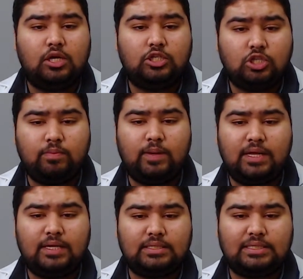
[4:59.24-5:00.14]

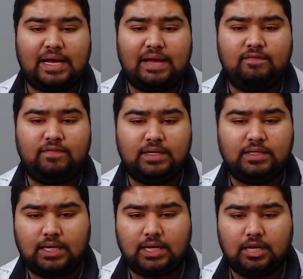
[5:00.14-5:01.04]
tubular
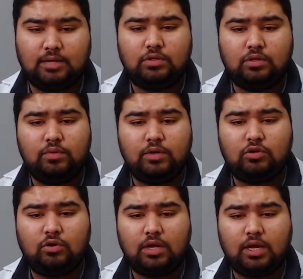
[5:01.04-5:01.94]
diverticulum. So we're
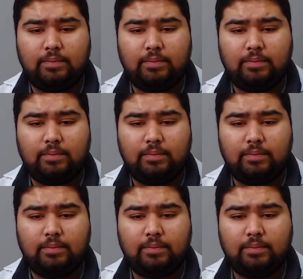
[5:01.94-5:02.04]
talking